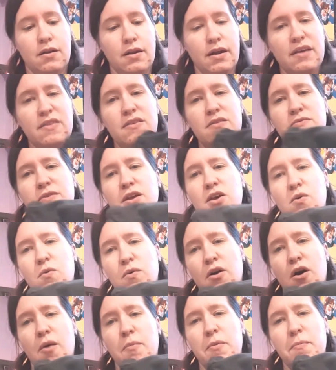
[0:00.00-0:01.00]
Like this video
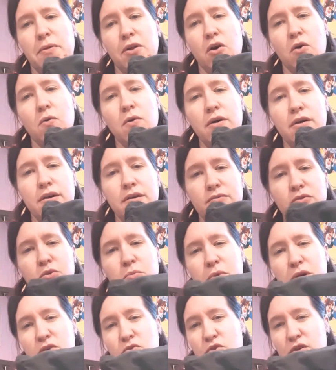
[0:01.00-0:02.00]
and comment below if
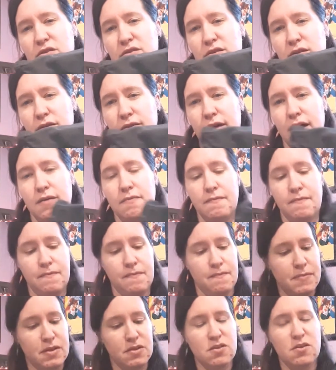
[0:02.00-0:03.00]
you'd be interested in that.
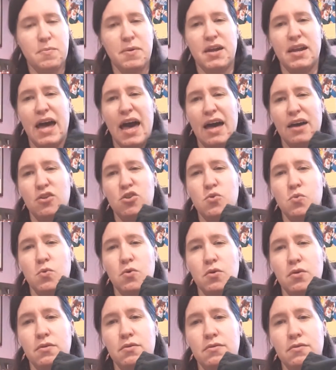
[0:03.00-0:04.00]
This could be an
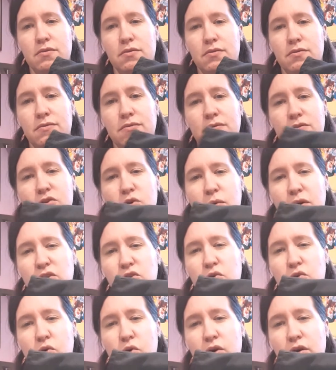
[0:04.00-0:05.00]
actual sewing
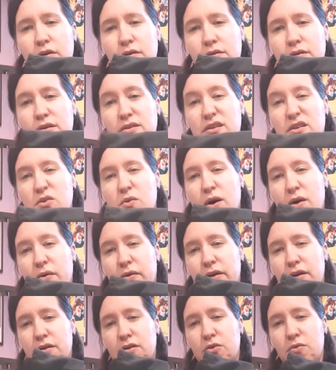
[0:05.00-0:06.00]
tutorial. I know how
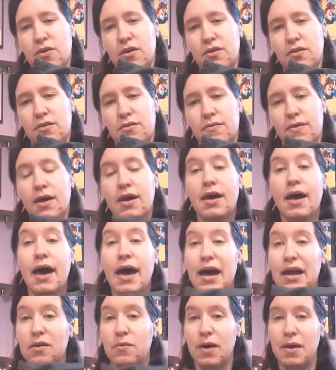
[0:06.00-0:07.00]
I do this.
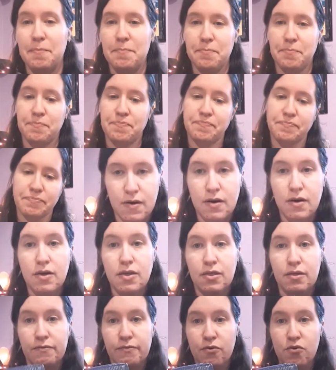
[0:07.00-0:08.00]
Anyway,
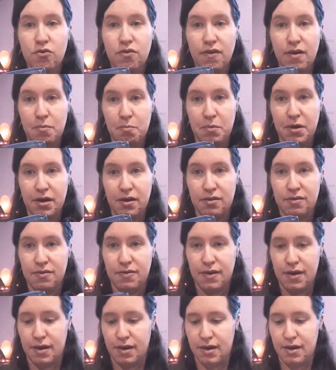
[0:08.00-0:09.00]
the first and biggest
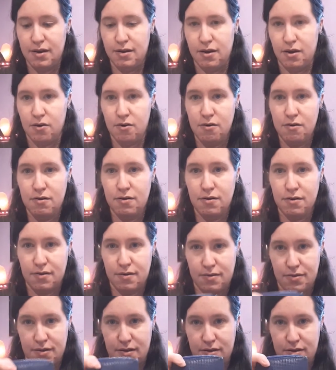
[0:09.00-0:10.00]
thing in here
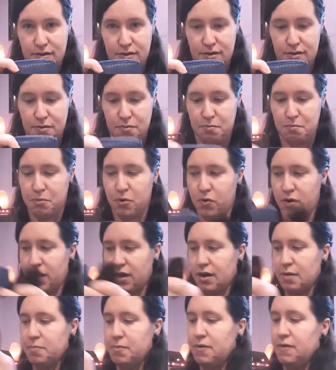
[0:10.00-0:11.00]
that's
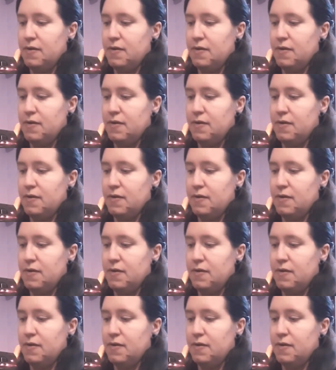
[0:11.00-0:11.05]
poking up